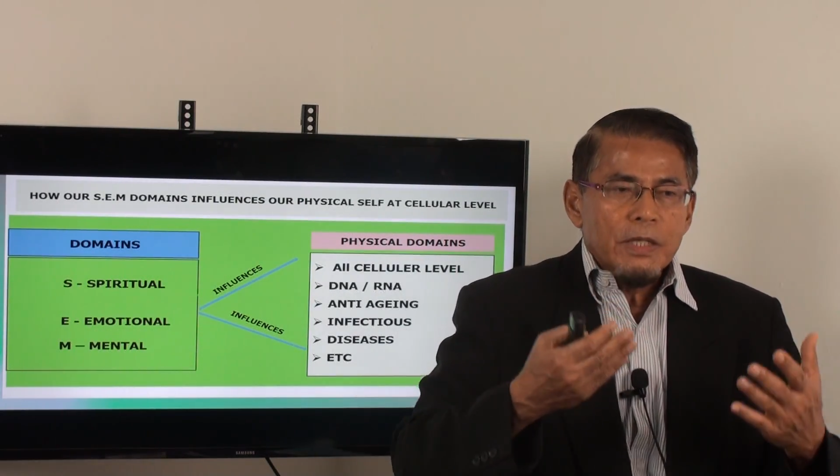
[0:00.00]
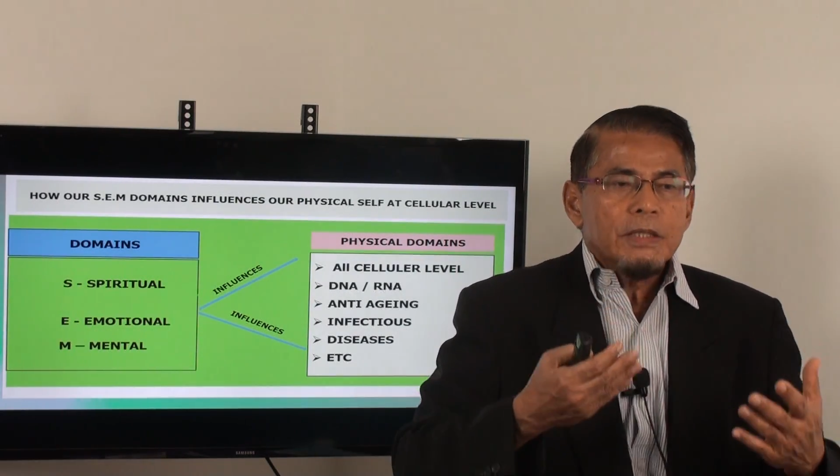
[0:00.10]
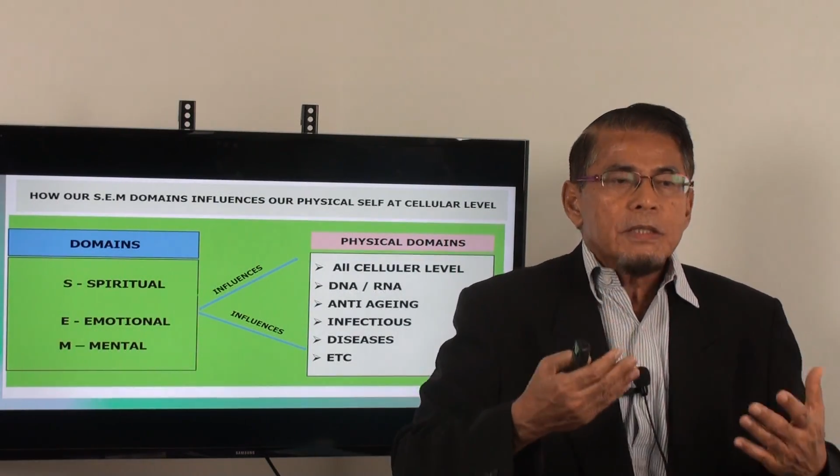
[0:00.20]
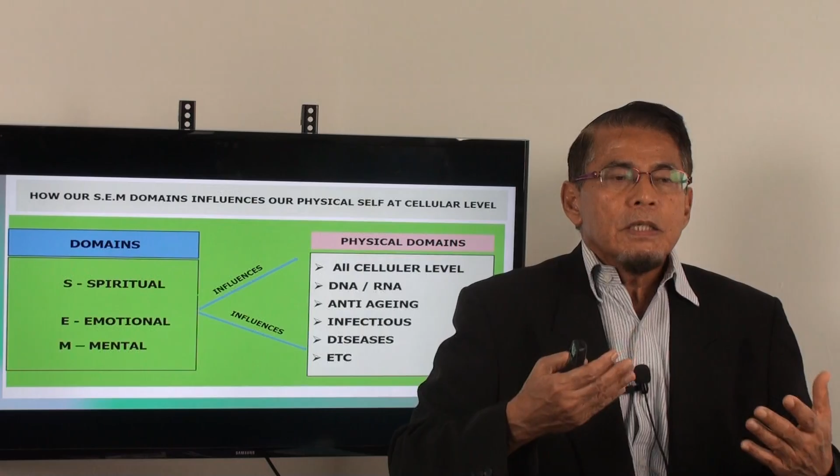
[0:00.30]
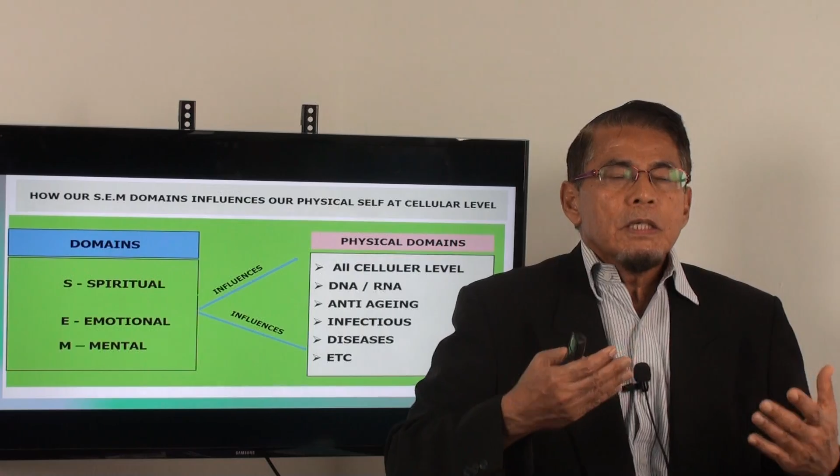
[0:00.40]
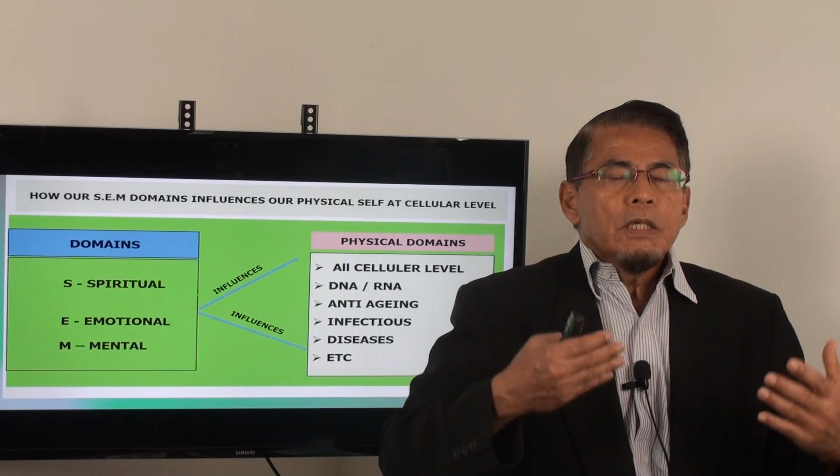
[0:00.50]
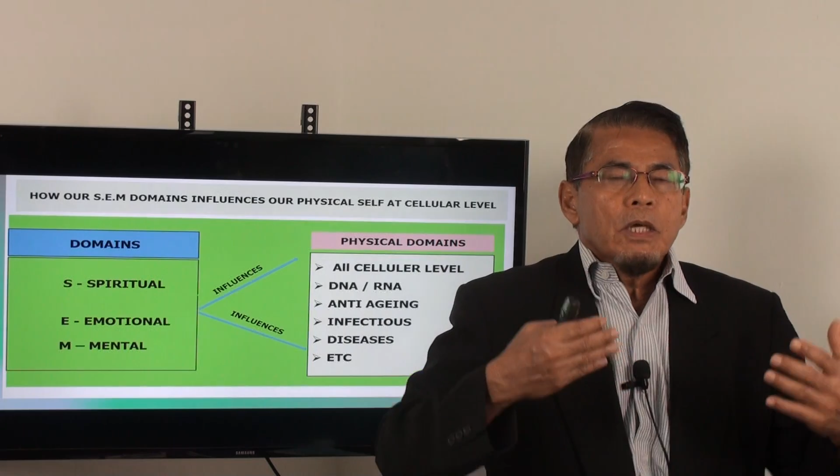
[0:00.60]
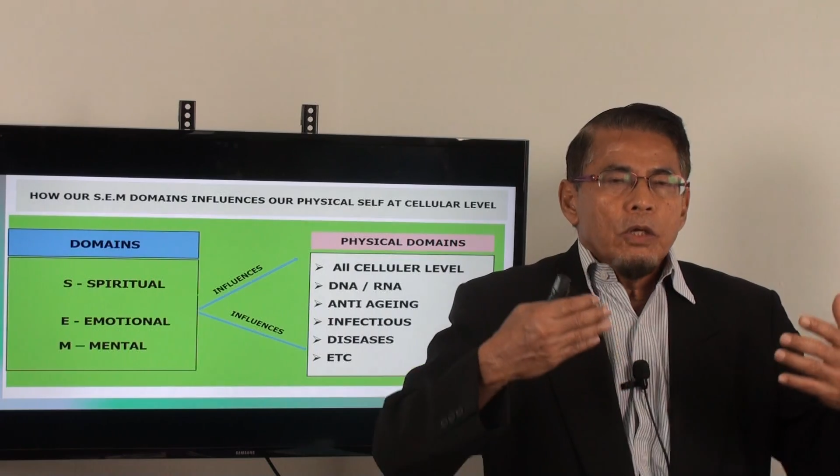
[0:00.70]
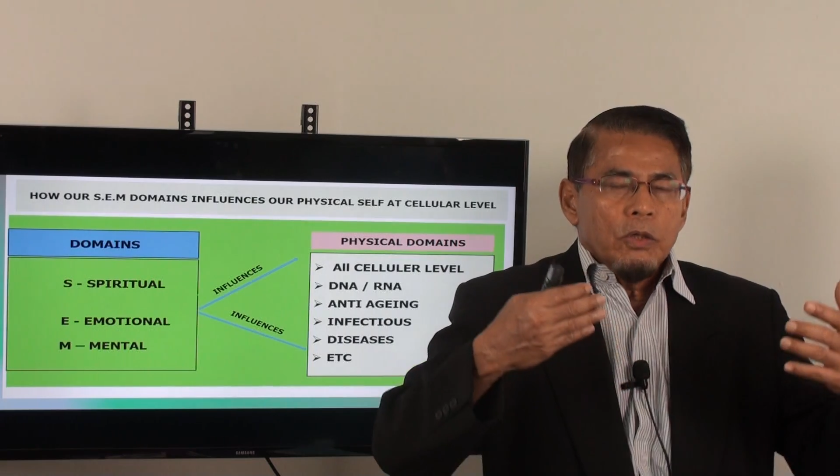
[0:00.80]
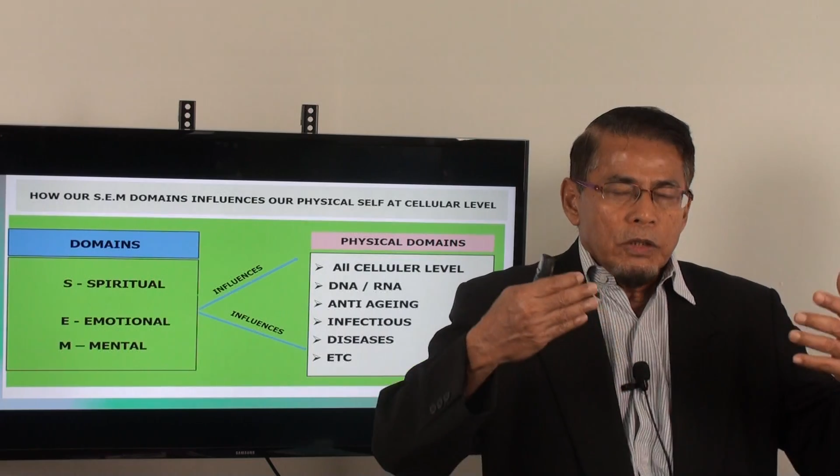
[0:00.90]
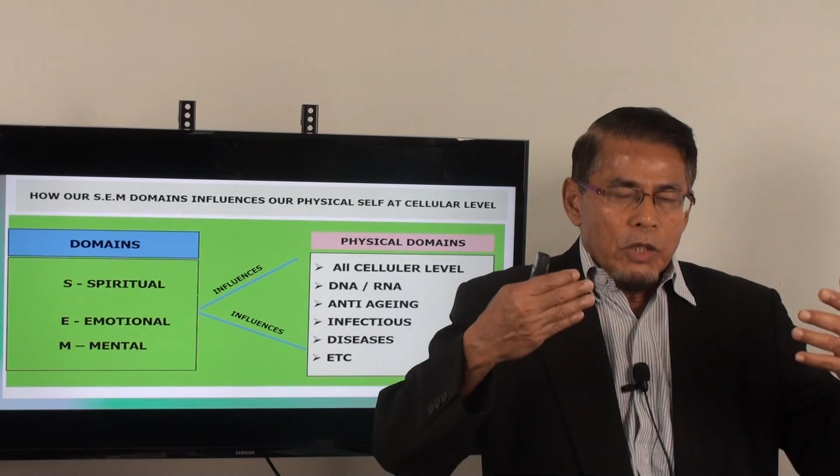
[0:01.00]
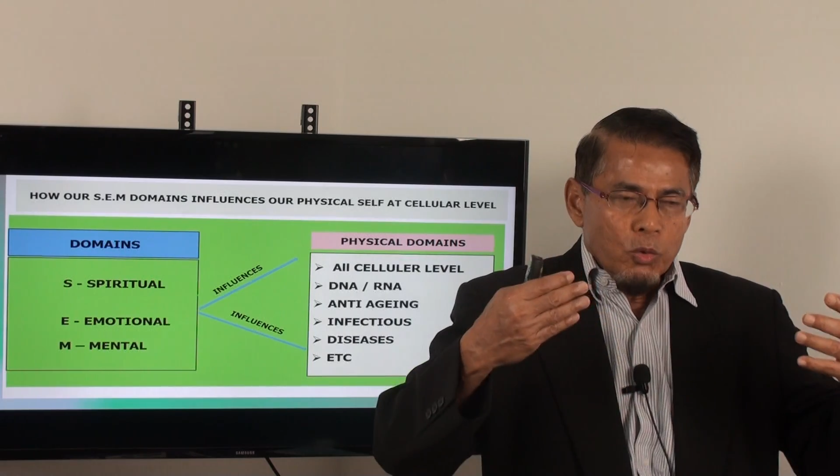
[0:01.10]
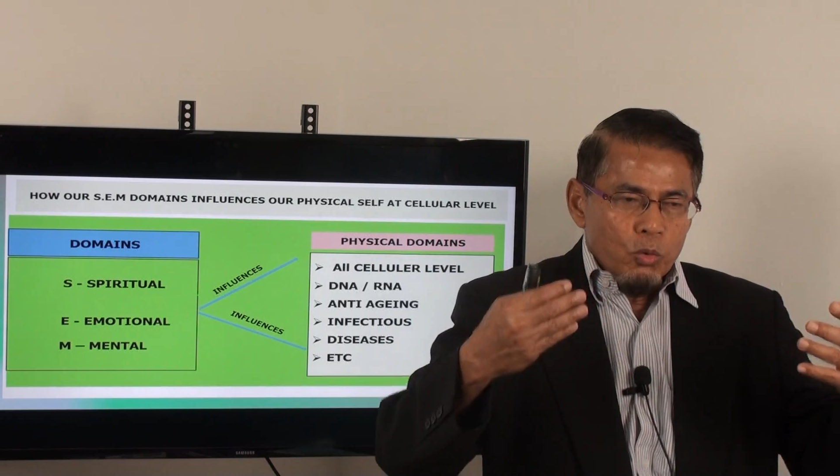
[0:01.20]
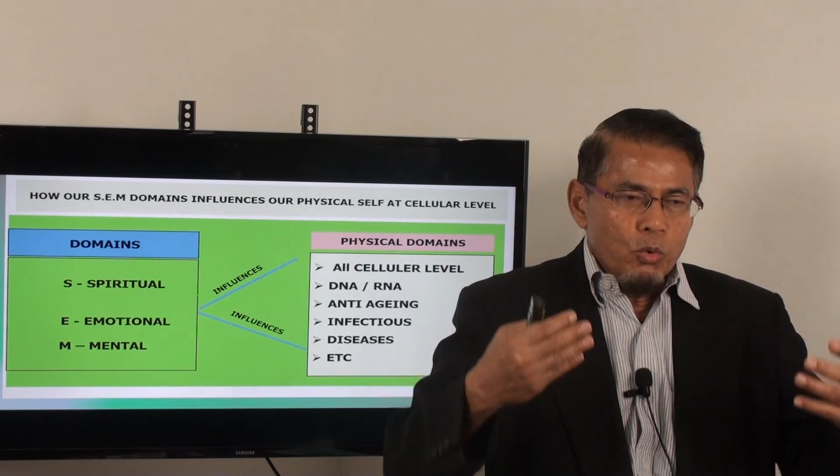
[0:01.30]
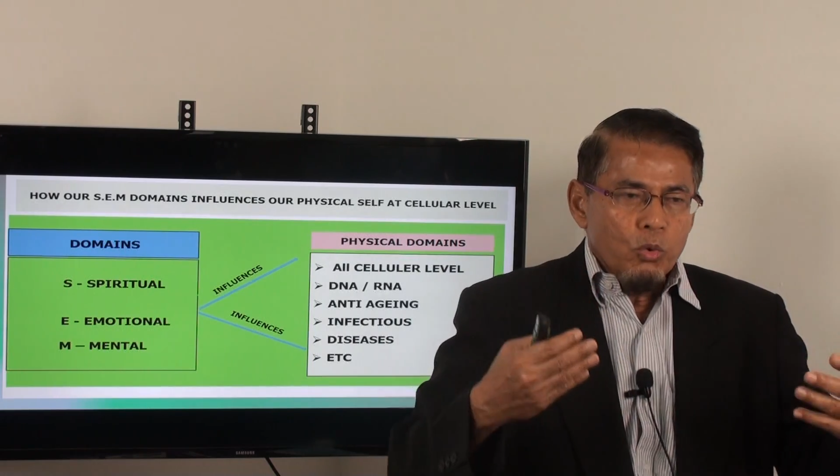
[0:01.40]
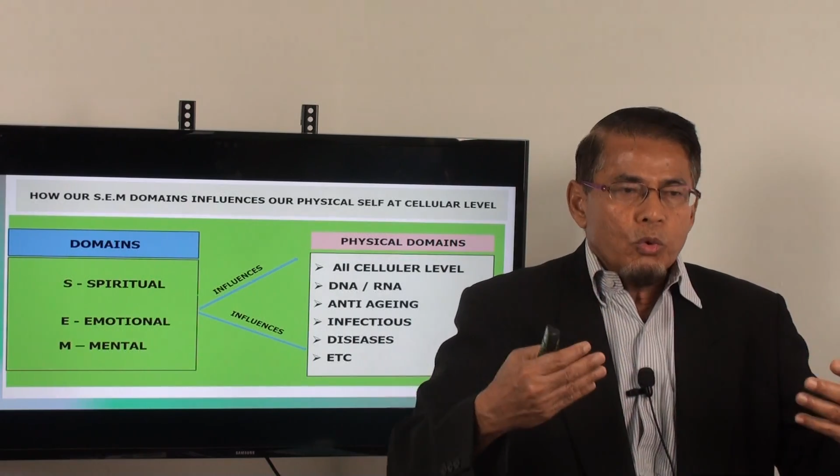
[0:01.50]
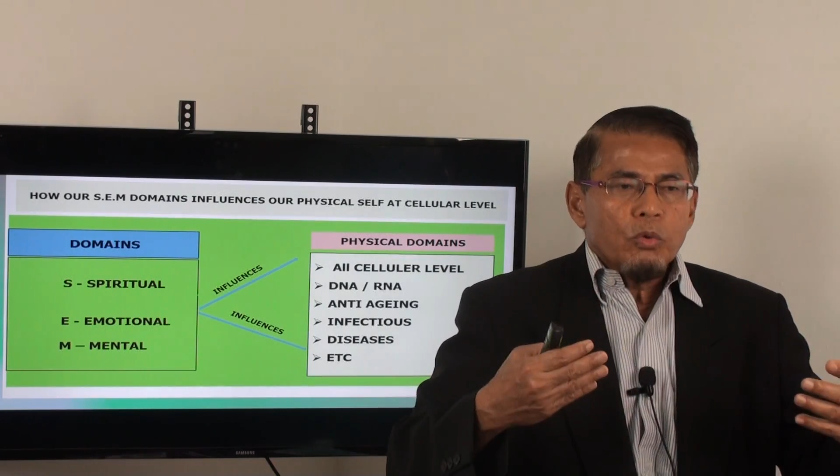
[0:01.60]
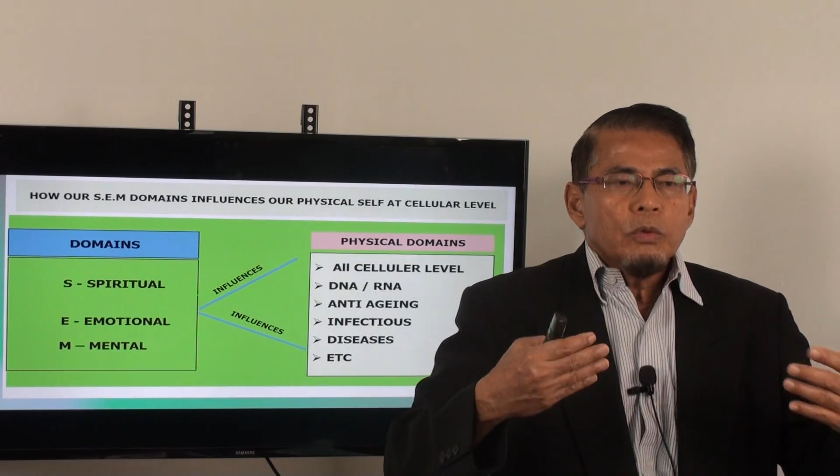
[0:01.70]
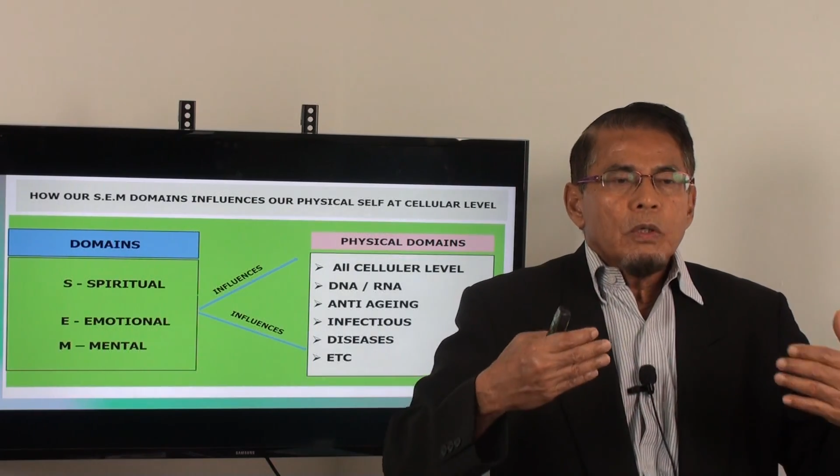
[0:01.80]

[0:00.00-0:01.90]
this, the nur,